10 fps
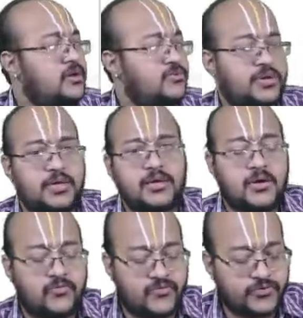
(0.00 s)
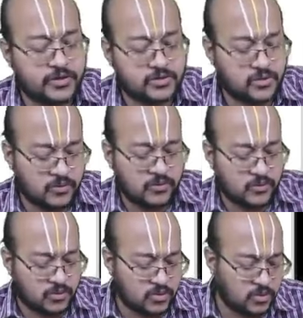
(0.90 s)
Okay. So
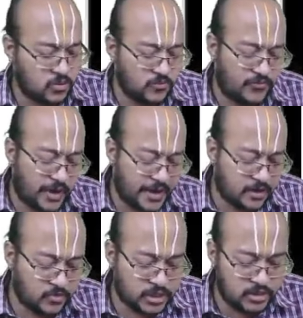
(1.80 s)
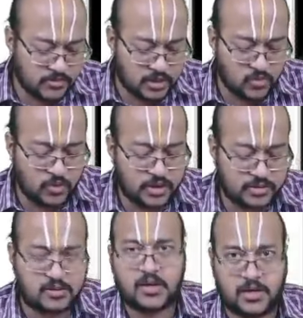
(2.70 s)
to find question number 2
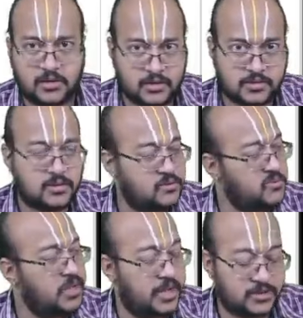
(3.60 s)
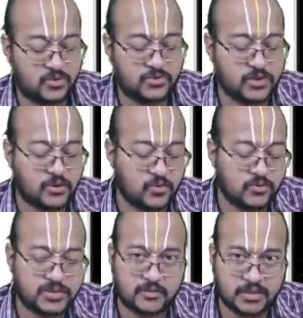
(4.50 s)
and 3, okay, solution to
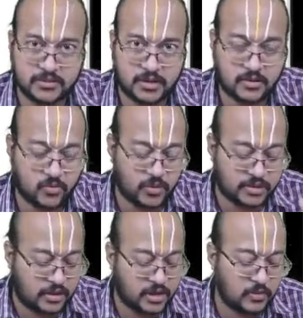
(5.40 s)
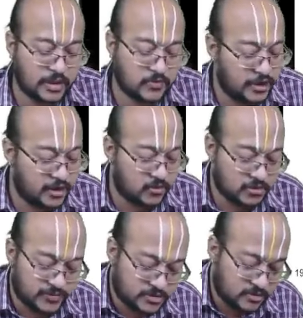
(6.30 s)
segment 2 and 3, you need to find out the
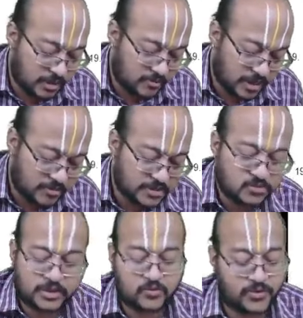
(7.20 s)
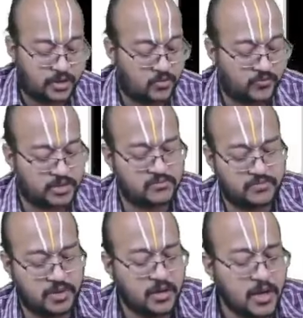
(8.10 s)
first buyback price. You need to find out, very
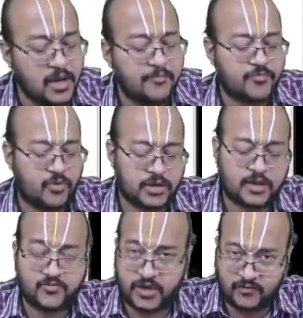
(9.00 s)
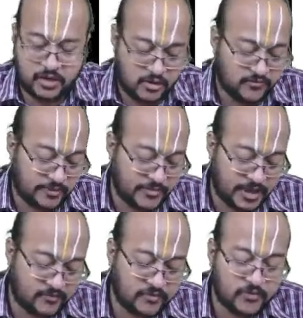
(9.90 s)
simple. What they have given, from
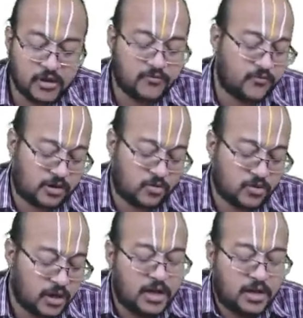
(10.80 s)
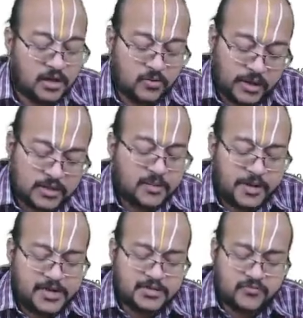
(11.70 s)
there we will work out. Okay, the
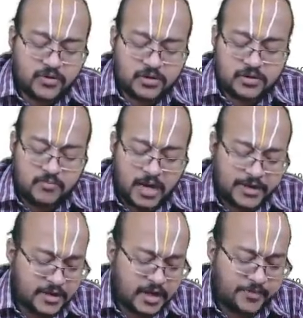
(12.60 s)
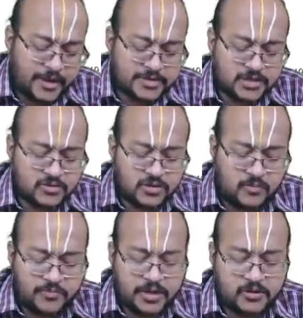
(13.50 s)
price at which the market capitalization of the
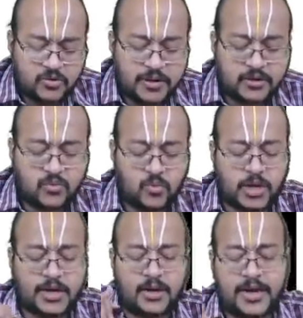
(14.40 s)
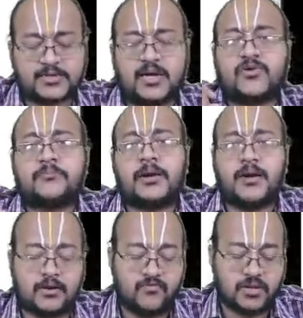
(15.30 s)
company should be 210 lakhs after
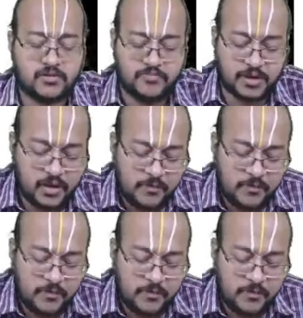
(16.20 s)
buyback. Very simple.